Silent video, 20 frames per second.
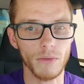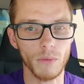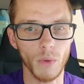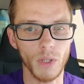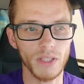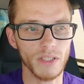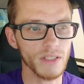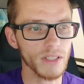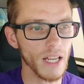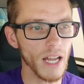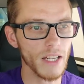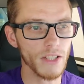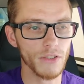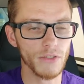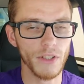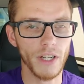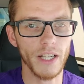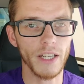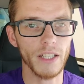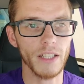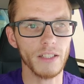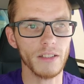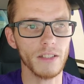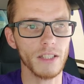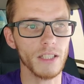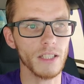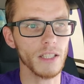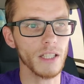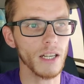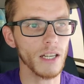Once saturating
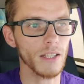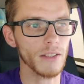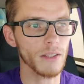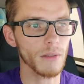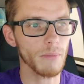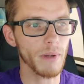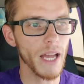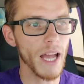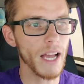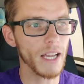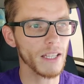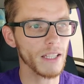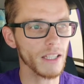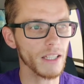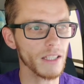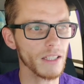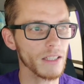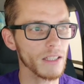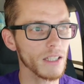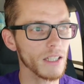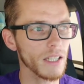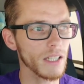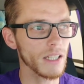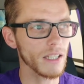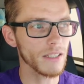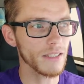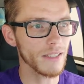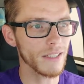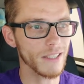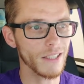the backing,
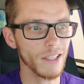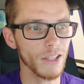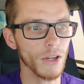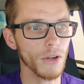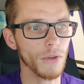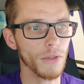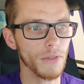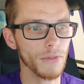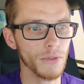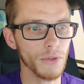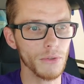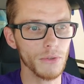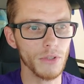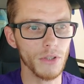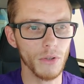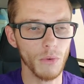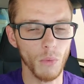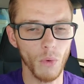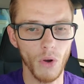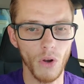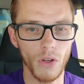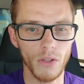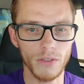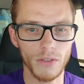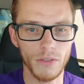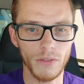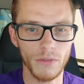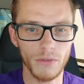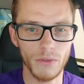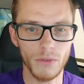it didn't go through to the walls
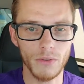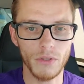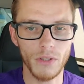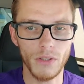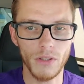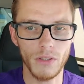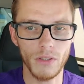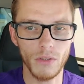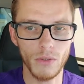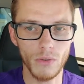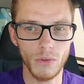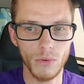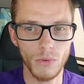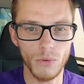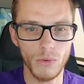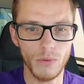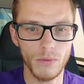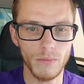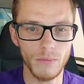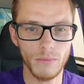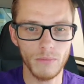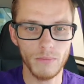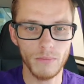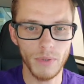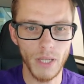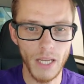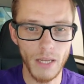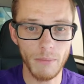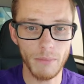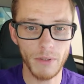or through to the new
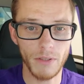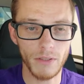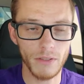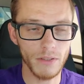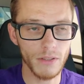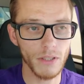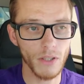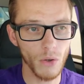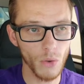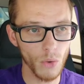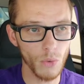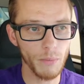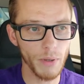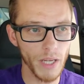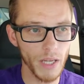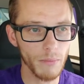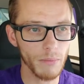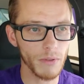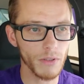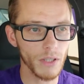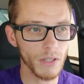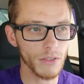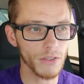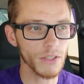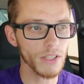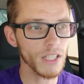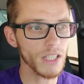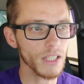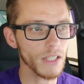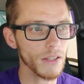paper or the old paper
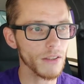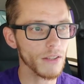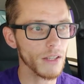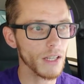underneath.